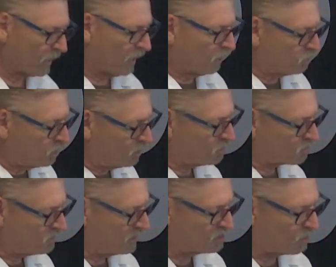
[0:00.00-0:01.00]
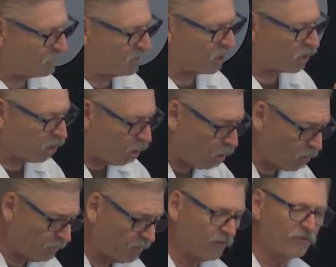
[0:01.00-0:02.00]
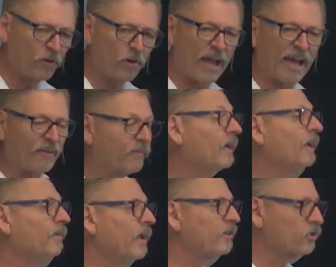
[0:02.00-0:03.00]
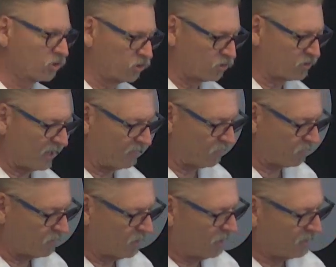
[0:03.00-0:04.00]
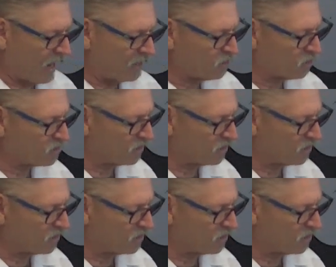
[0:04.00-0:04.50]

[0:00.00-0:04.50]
Jesus needs to be the Lord of your life, not just your Savior, not just in